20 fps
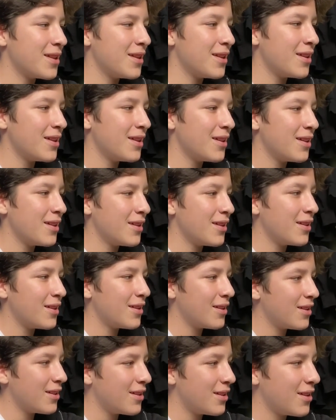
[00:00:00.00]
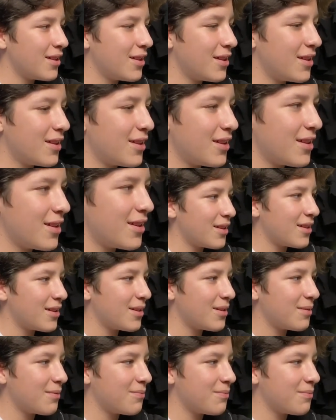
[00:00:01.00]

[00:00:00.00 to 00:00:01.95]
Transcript: (no one is talking)